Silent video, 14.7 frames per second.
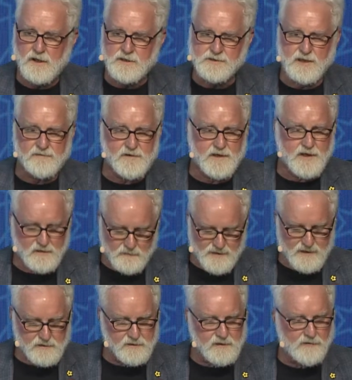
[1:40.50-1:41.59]
So if you care
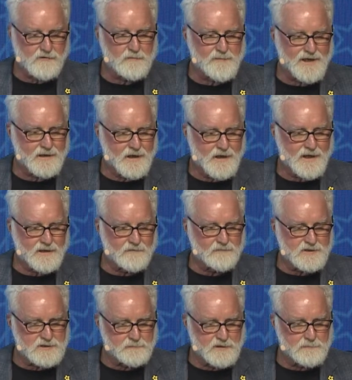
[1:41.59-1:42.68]
about Lower Manhattan,
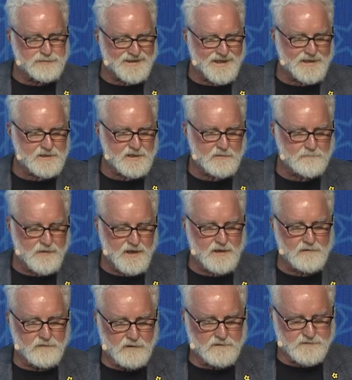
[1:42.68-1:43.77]
we should be planting
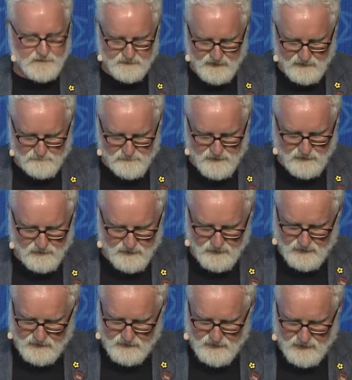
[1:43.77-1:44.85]
mangroves in
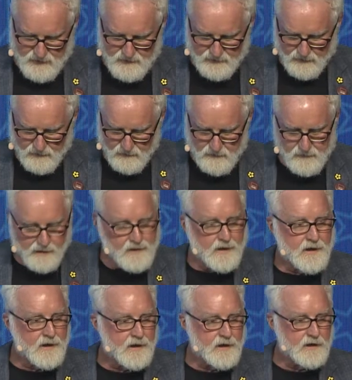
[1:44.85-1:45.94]
Liberia and Ghana.
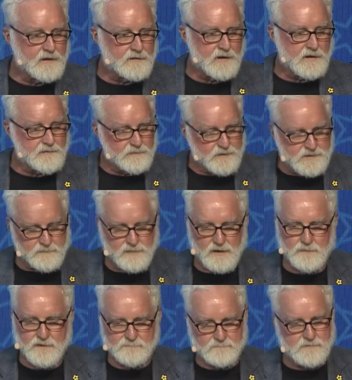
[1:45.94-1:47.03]
We should
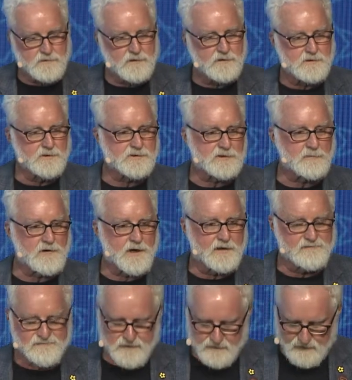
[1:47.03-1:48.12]
probably do some
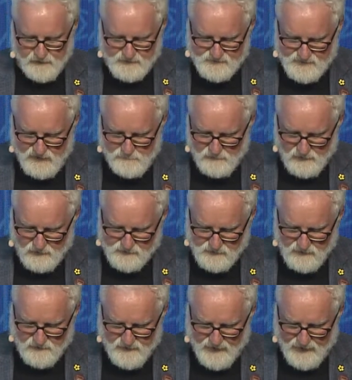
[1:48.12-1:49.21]
crowdfunding at Zabar's
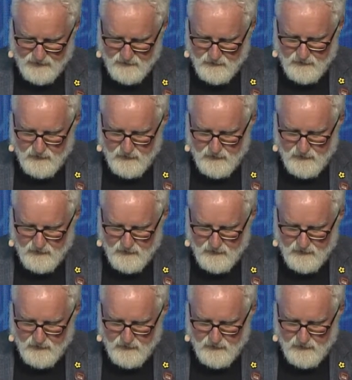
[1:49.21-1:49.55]
on that.